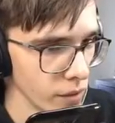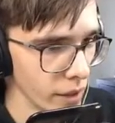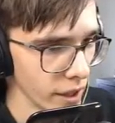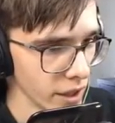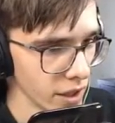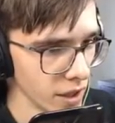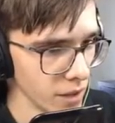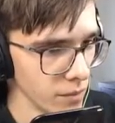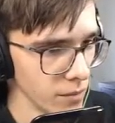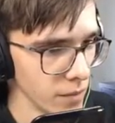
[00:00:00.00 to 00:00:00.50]
I
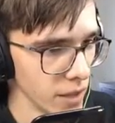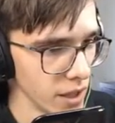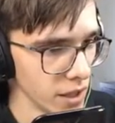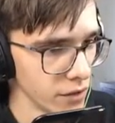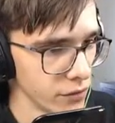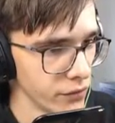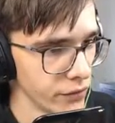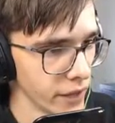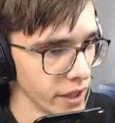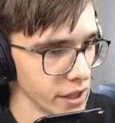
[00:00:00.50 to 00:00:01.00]
can make
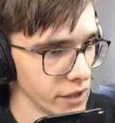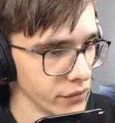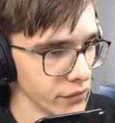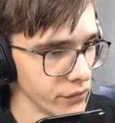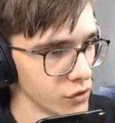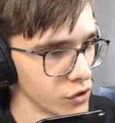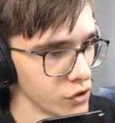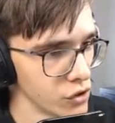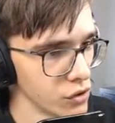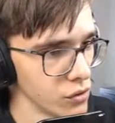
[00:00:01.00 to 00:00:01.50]
five
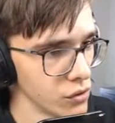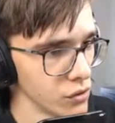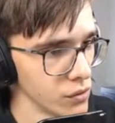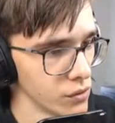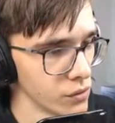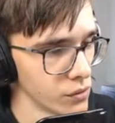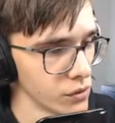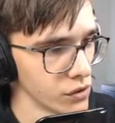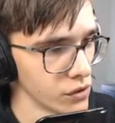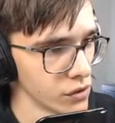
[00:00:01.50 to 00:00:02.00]

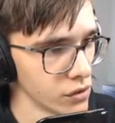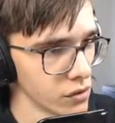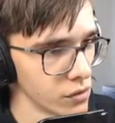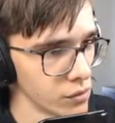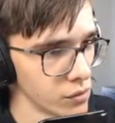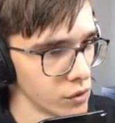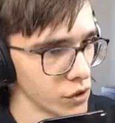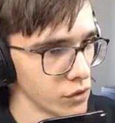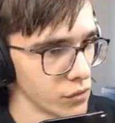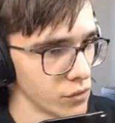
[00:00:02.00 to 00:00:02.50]
stews,
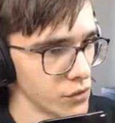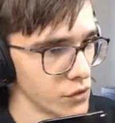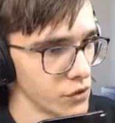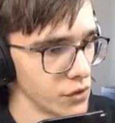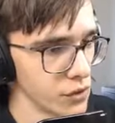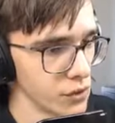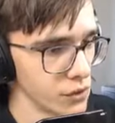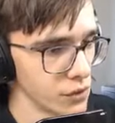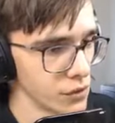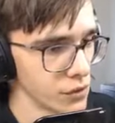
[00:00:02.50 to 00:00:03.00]
mushroom
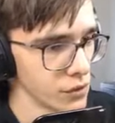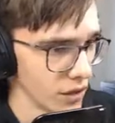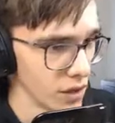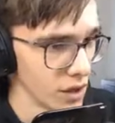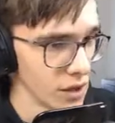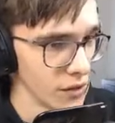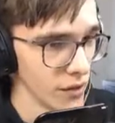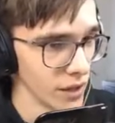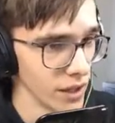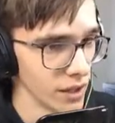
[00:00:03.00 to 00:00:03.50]
stews.
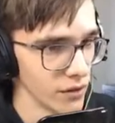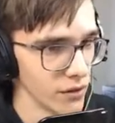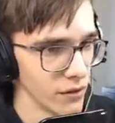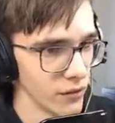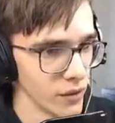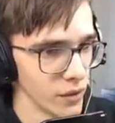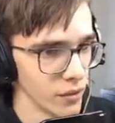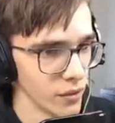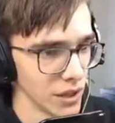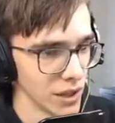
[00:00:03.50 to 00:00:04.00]
Now then we
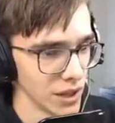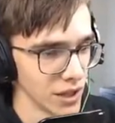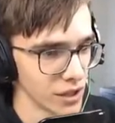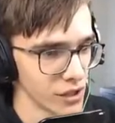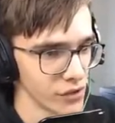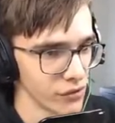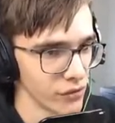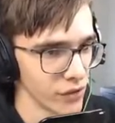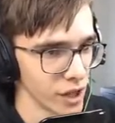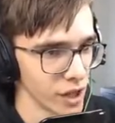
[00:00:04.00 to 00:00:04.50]
will like
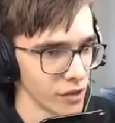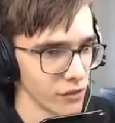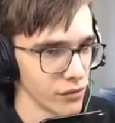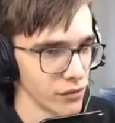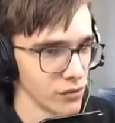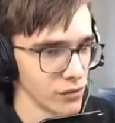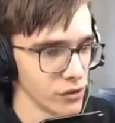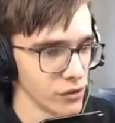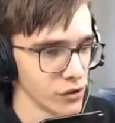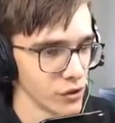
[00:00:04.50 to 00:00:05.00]
survive on
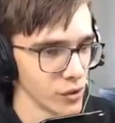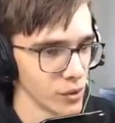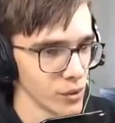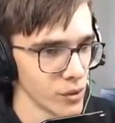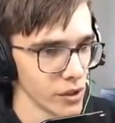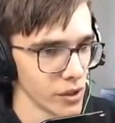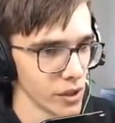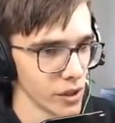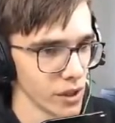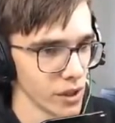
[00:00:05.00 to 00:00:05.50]
stews,
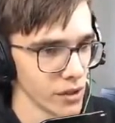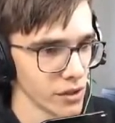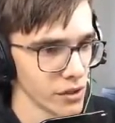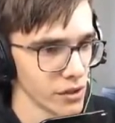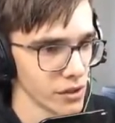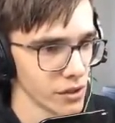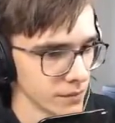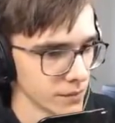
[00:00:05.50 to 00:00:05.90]
I guess.